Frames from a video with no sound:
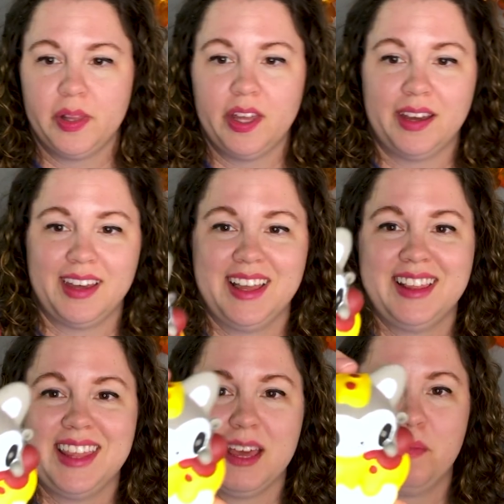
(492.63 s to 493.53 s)
look,
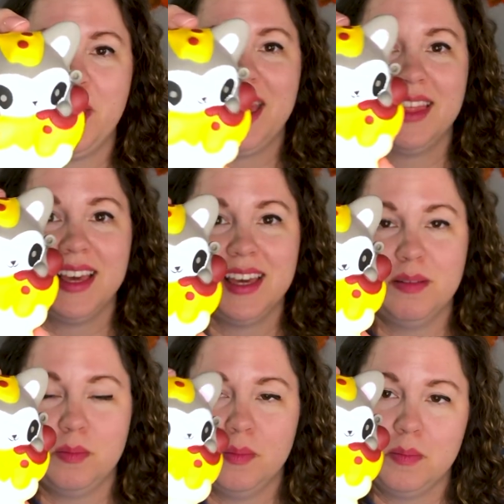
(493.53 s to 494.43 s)
it's like bathing
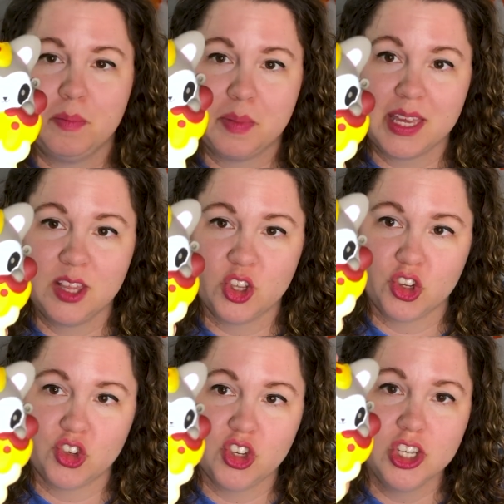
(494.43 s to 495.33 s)
in pizza
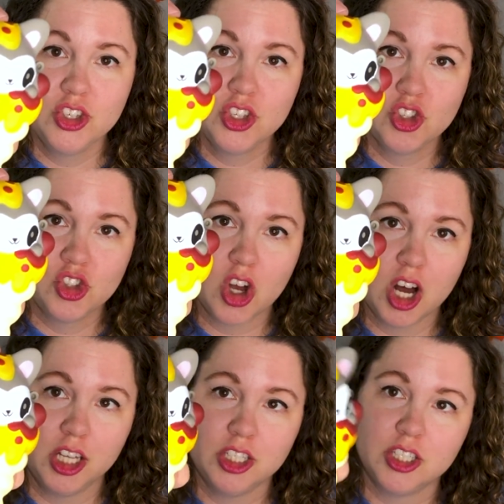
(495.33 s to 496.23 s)
cheesy
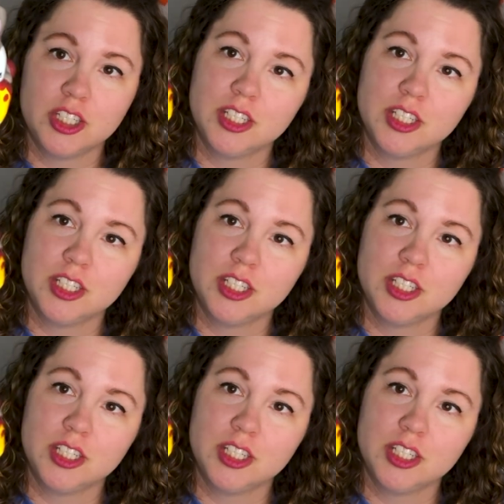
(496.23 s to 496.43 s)
sauce.